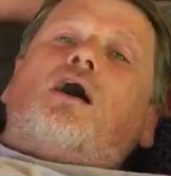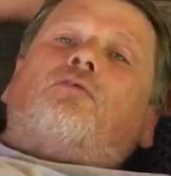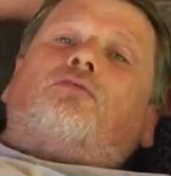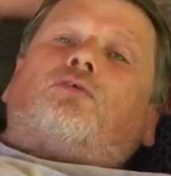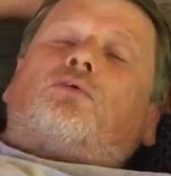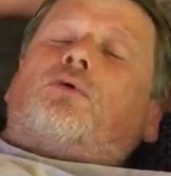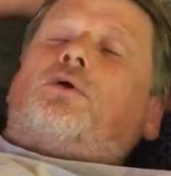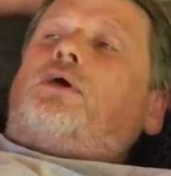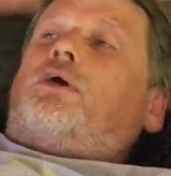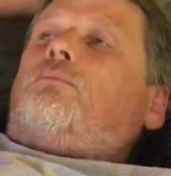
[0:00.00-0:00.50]

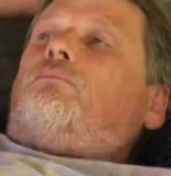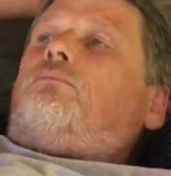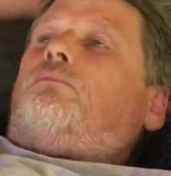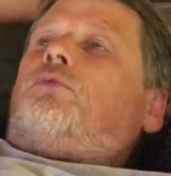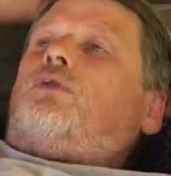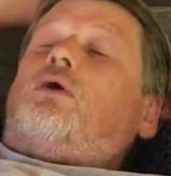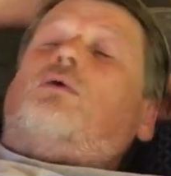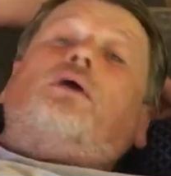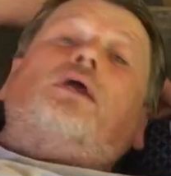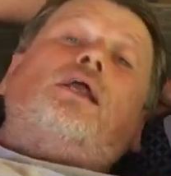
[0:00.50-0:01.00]
script.
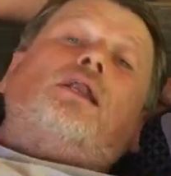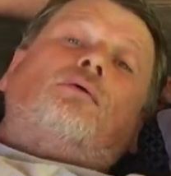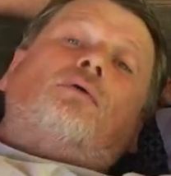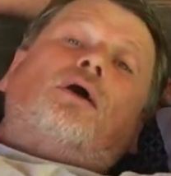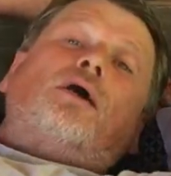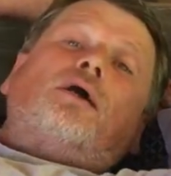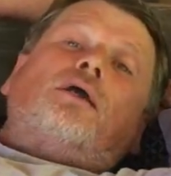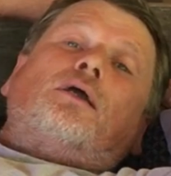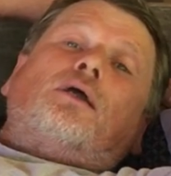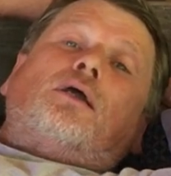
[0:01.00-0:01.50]
So
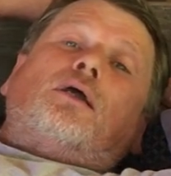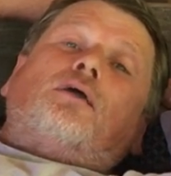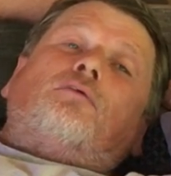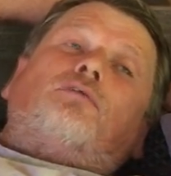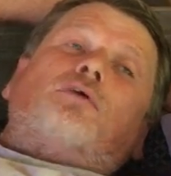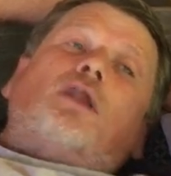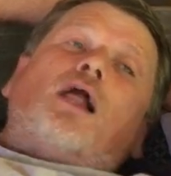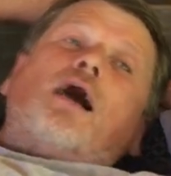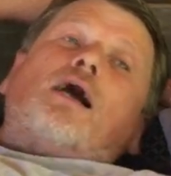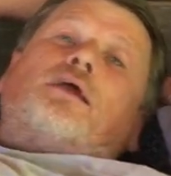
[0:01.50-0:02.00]
anyway, if
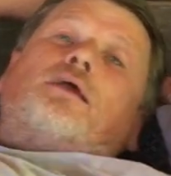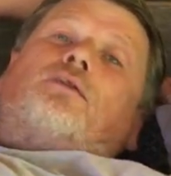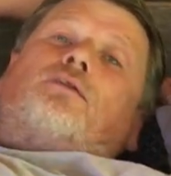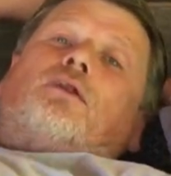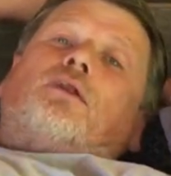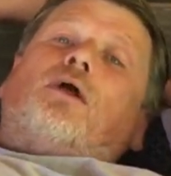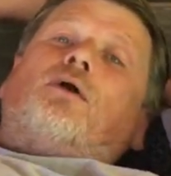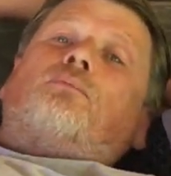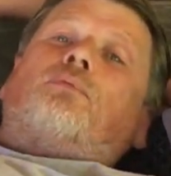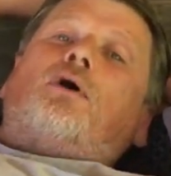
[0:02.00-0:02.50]
you like this
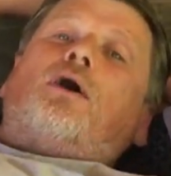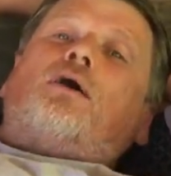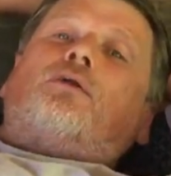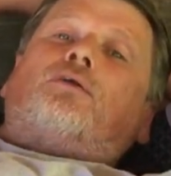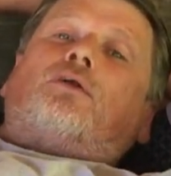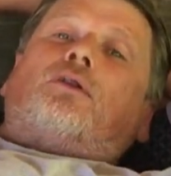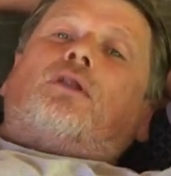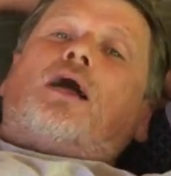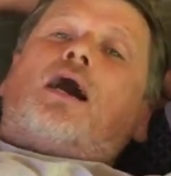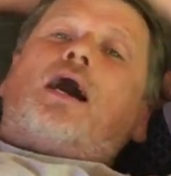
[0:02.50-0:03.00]
little
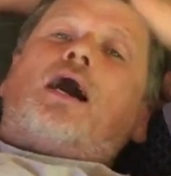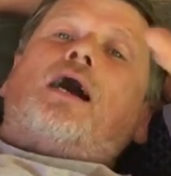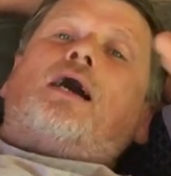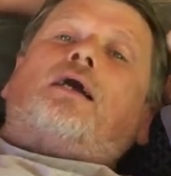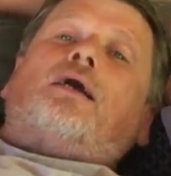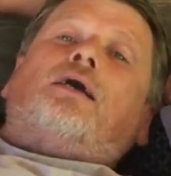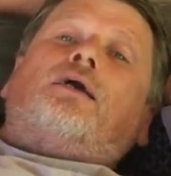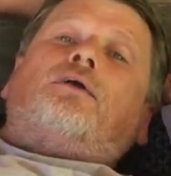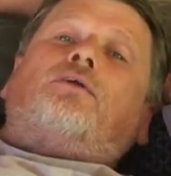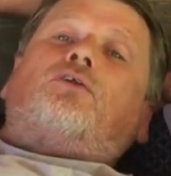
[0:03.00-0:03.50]
project, like,
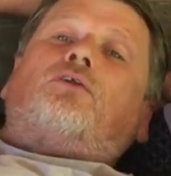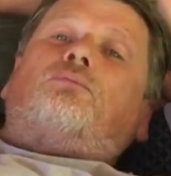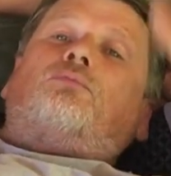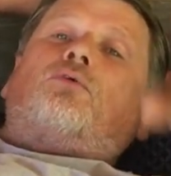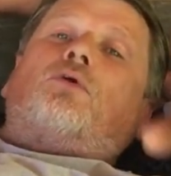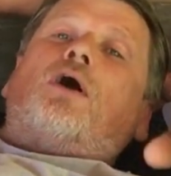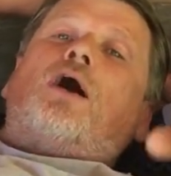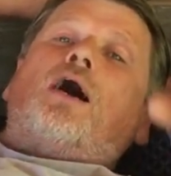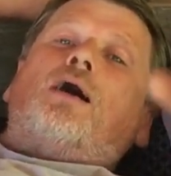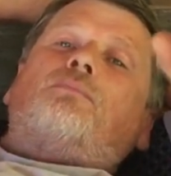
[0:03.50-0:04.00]

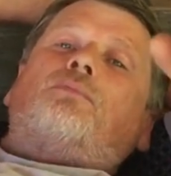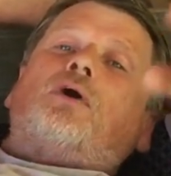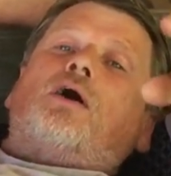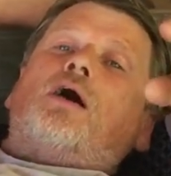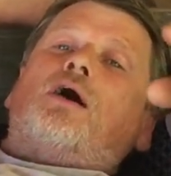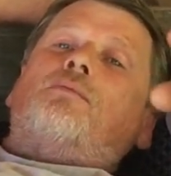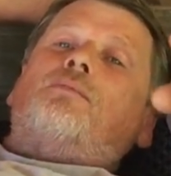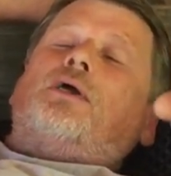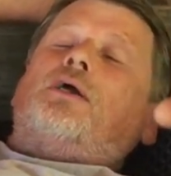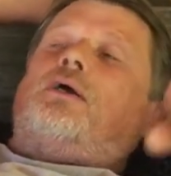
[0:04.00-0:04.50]
subscribe,
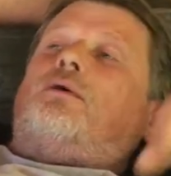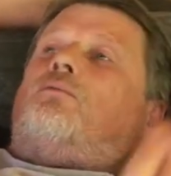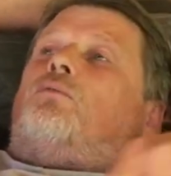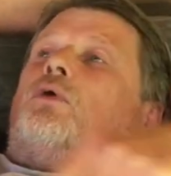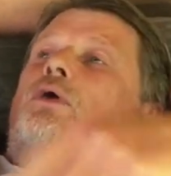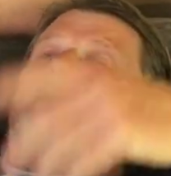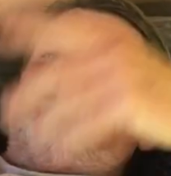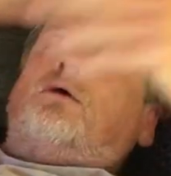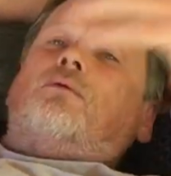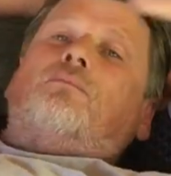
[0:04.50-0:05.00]
comment.
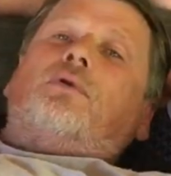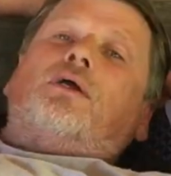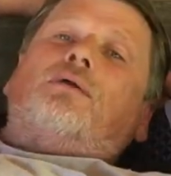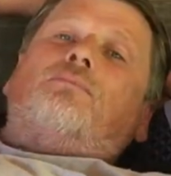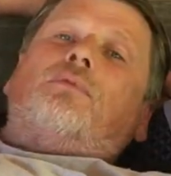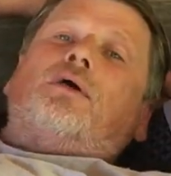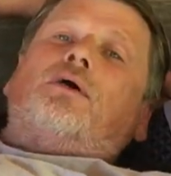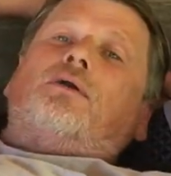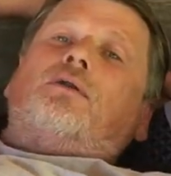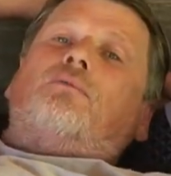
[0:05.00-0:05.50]
We're going to be
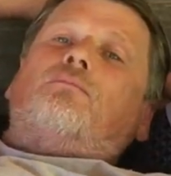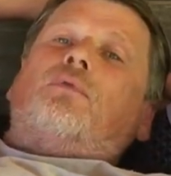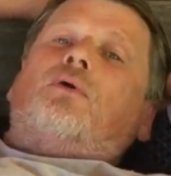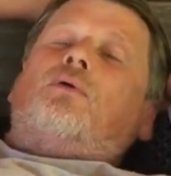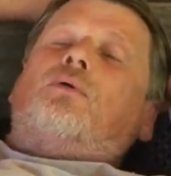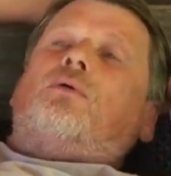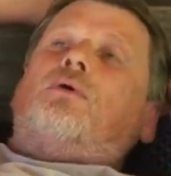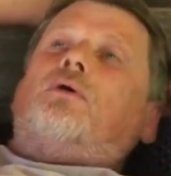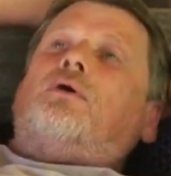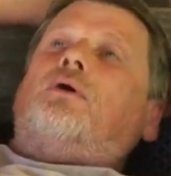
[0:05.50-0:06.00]
building
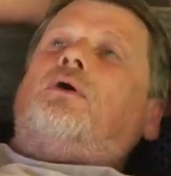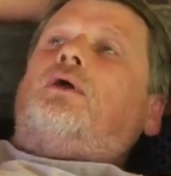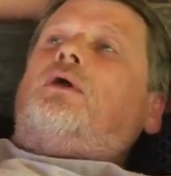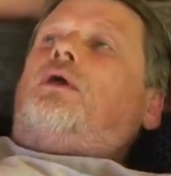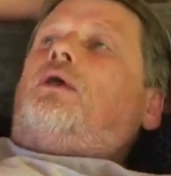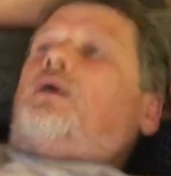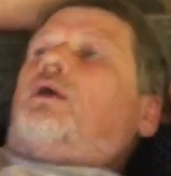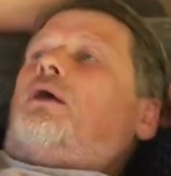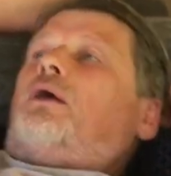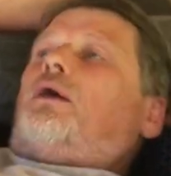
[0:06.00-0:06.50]
more.
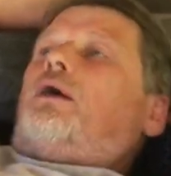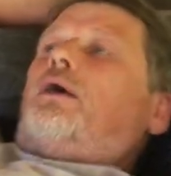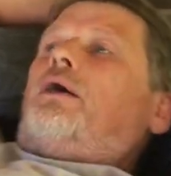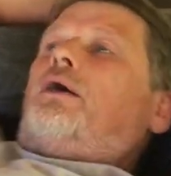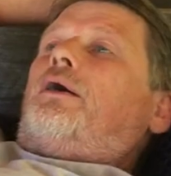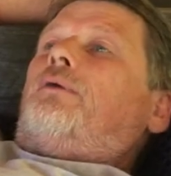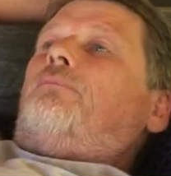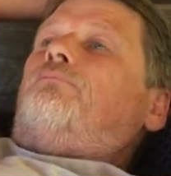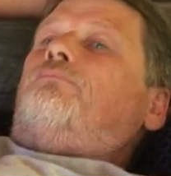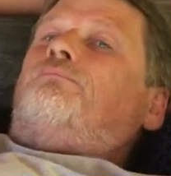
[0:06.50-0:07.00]

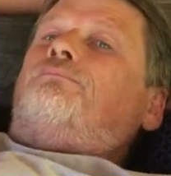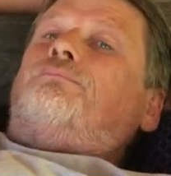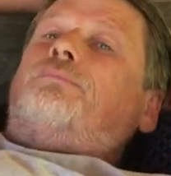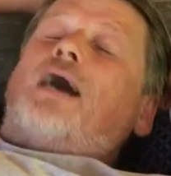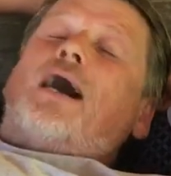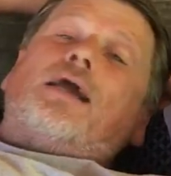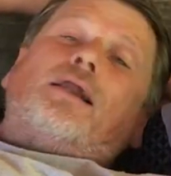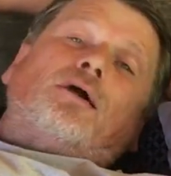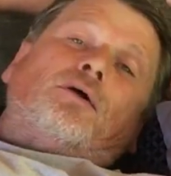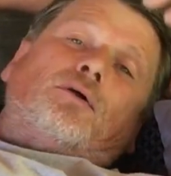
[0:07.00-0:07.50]

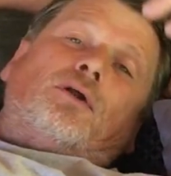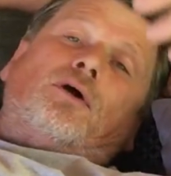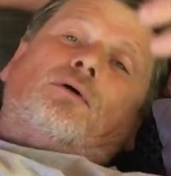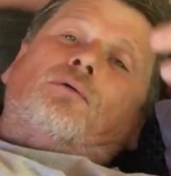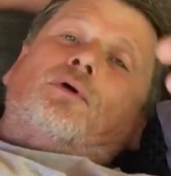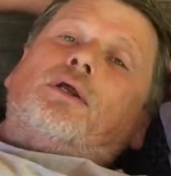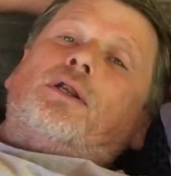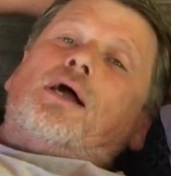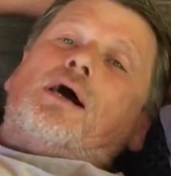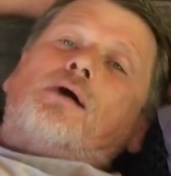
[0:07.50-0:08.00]
I don't know
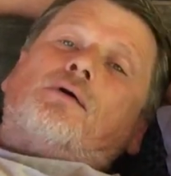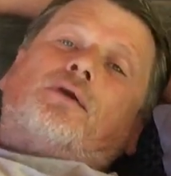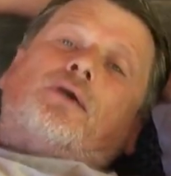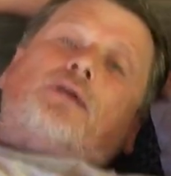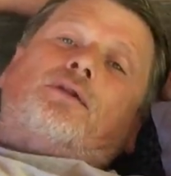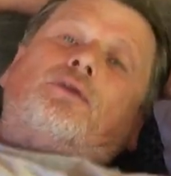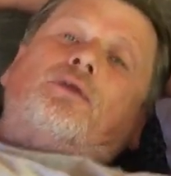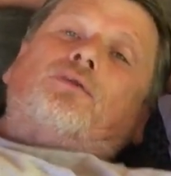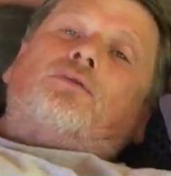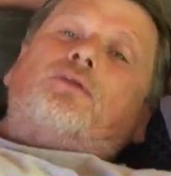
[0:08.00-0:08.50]
when I'll
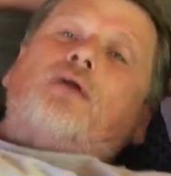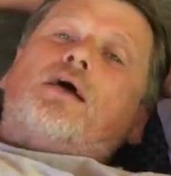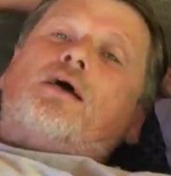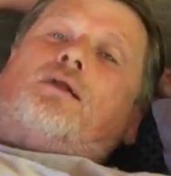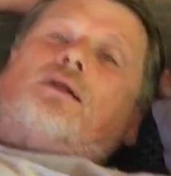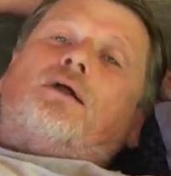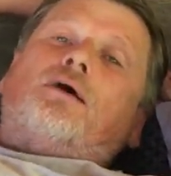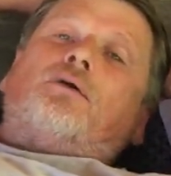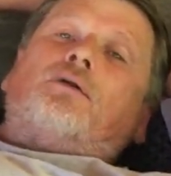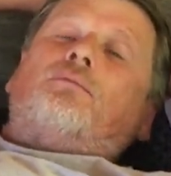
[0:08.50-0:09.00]
get this
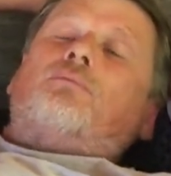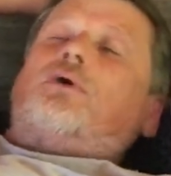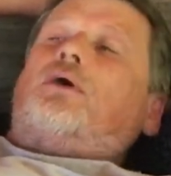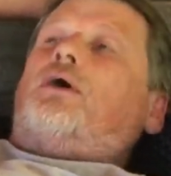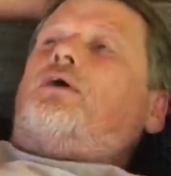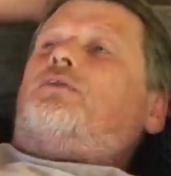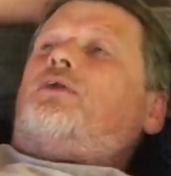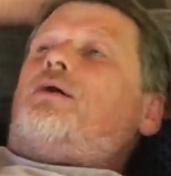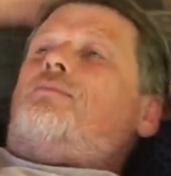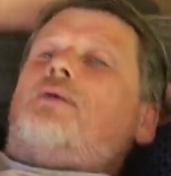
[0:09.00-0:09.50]
downloaded
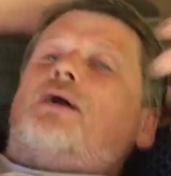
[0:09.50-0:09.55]
because I